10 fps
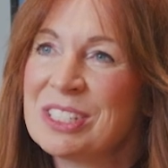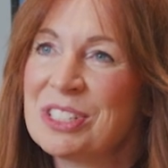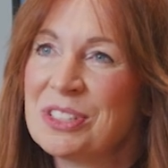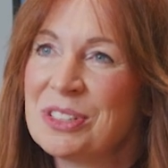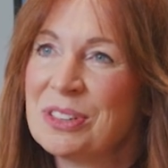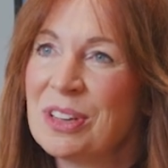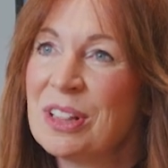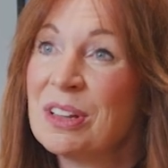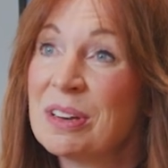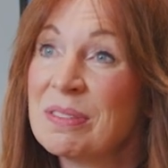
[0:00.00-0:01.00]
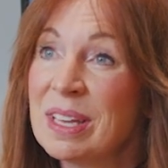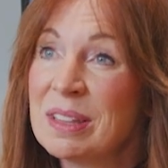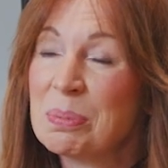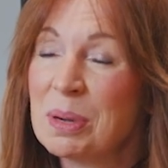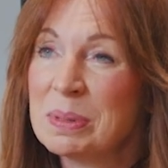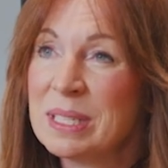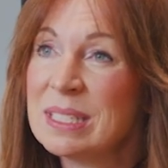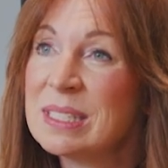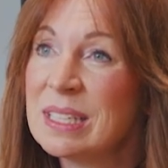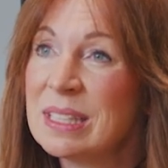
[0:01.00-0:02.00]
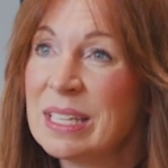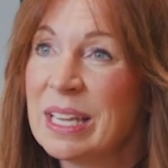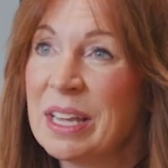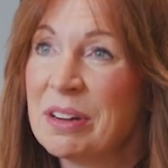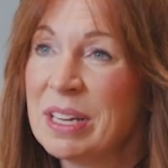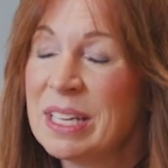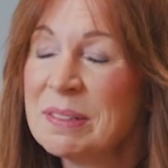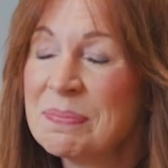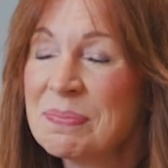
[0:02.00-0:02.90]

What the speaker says: to a lot of the other properties in the area.